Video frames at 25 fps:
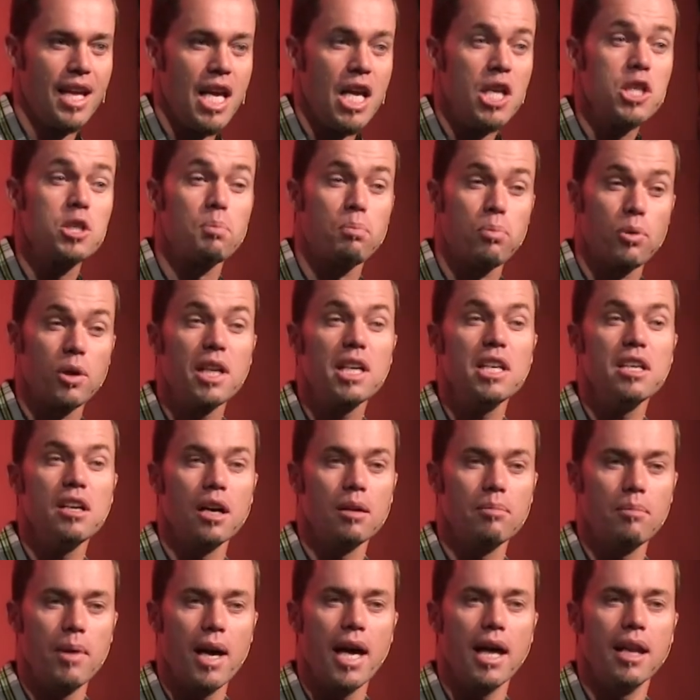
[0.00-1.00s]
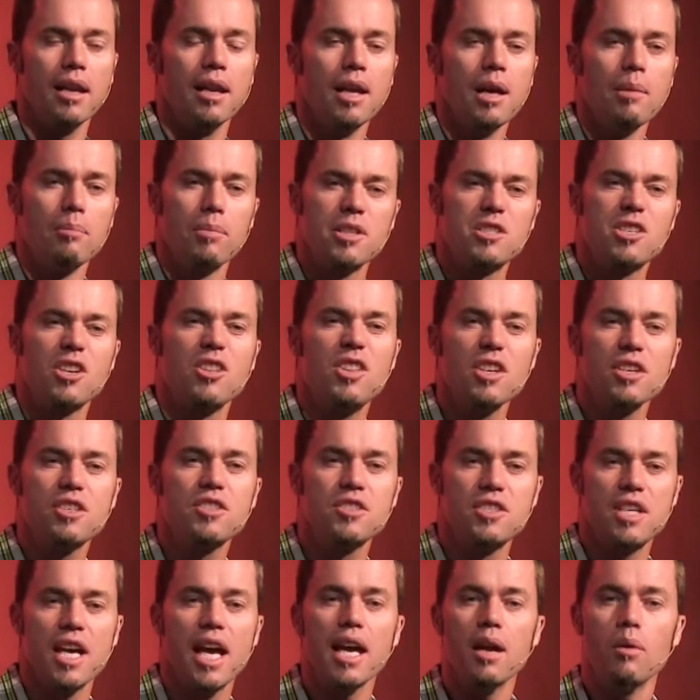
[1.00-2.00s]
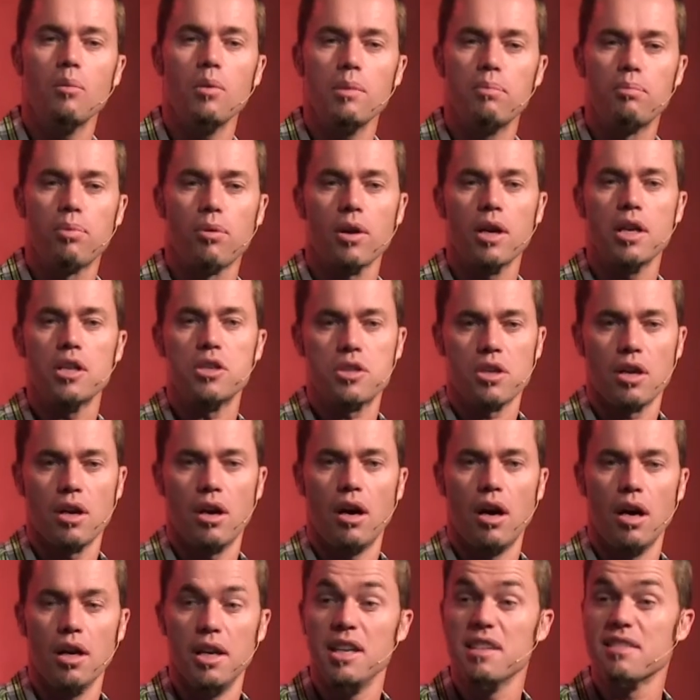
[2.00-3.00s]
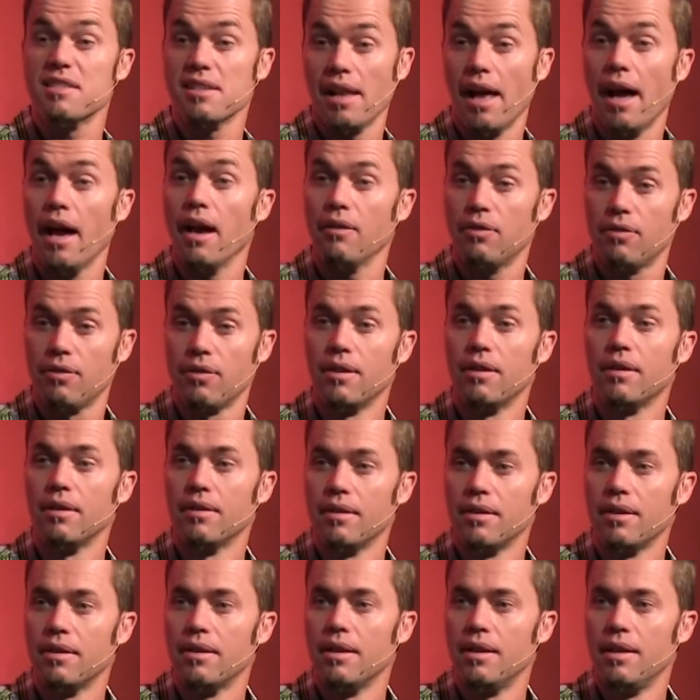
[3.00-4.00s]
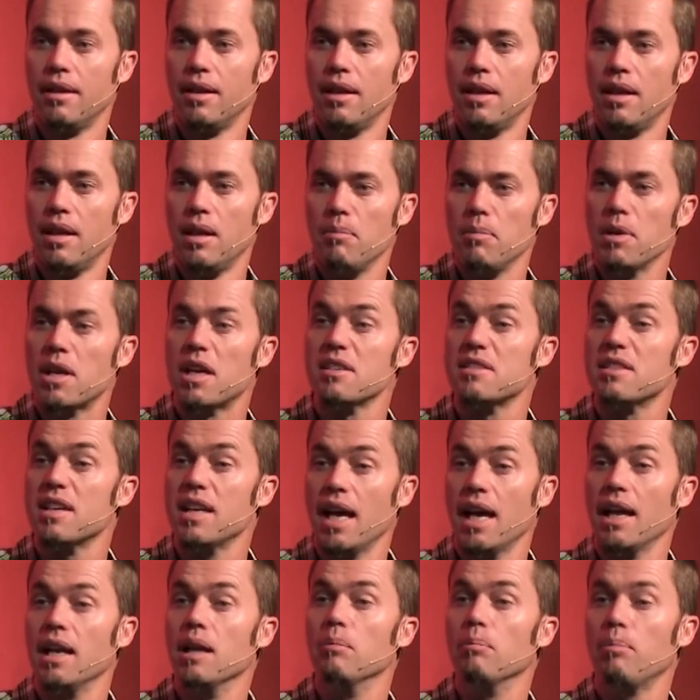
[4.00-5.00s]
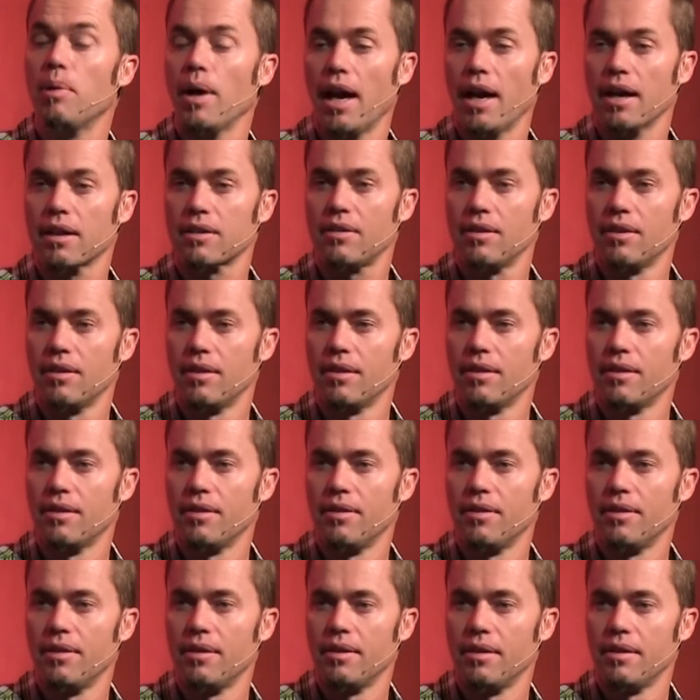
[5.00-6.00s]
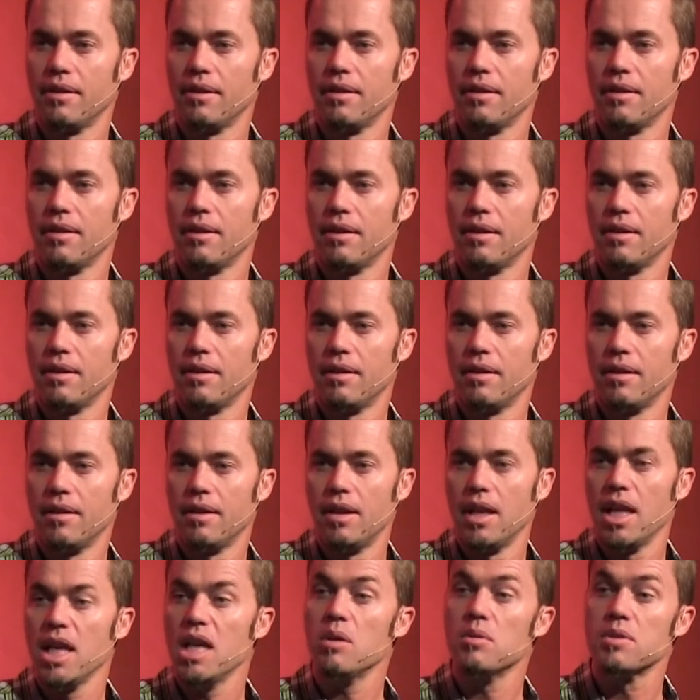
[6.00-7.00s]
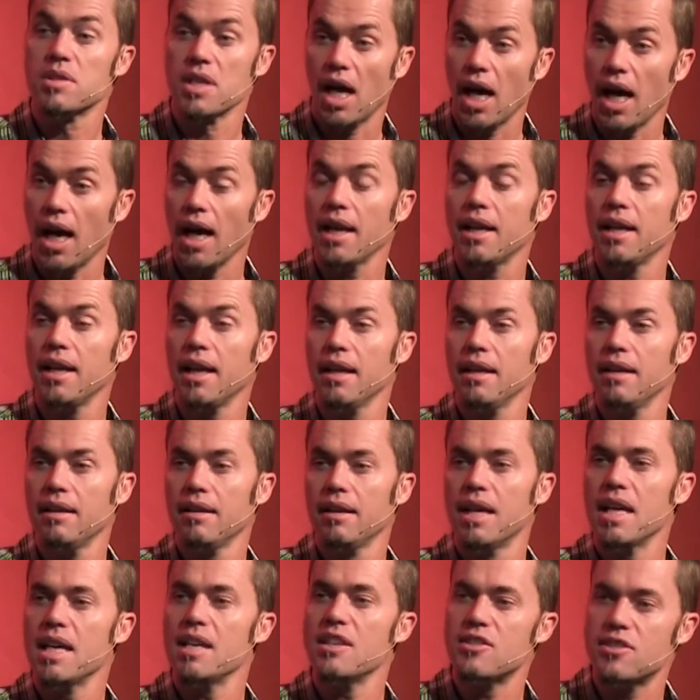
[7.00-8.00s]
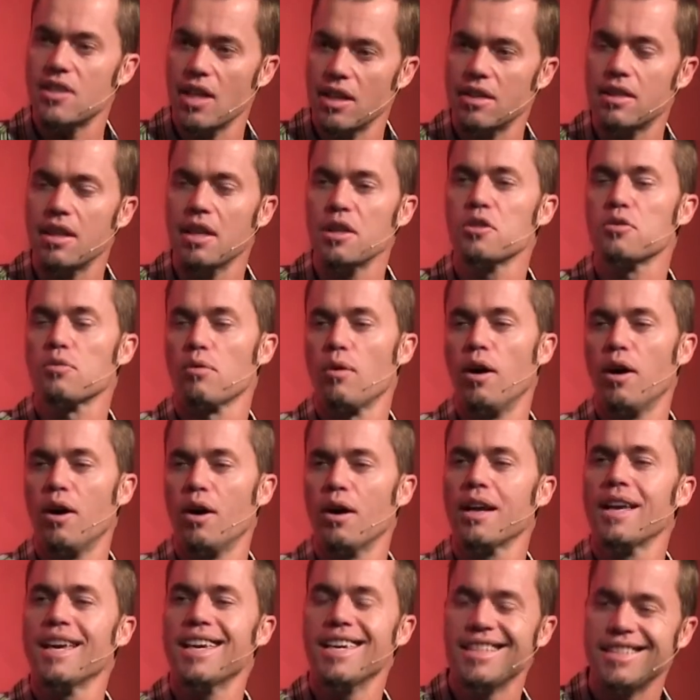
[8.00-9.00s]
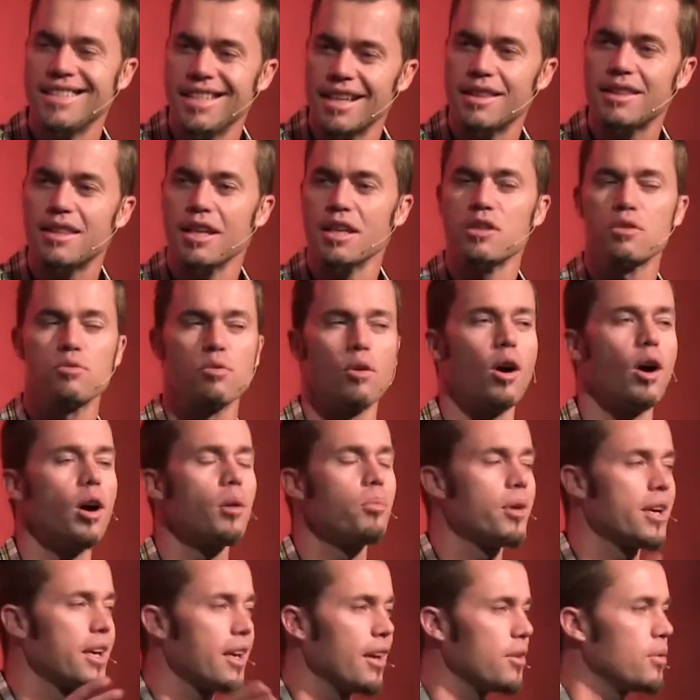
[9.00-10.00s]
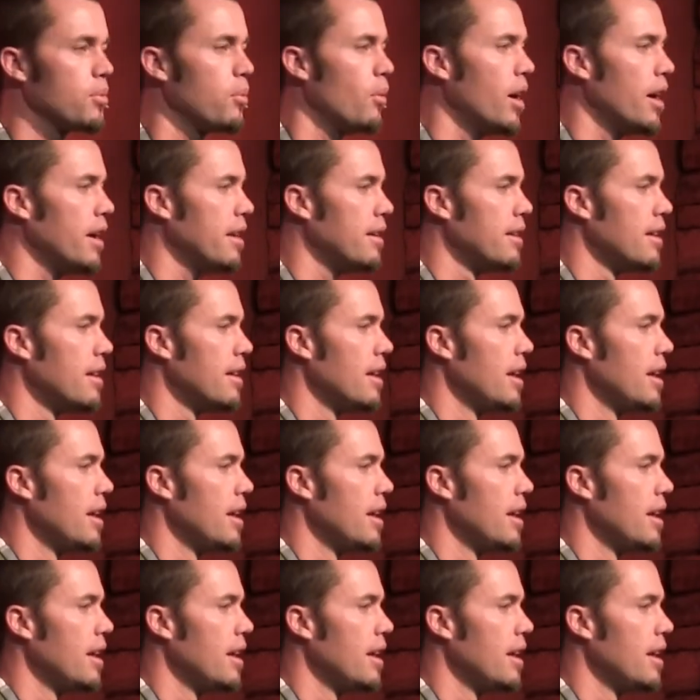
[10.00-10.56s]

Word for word: He's a pretty young man, but to this day we preach on his life because it had impact. He was a hothead. He said things wrong. He did things wrong. But guess what?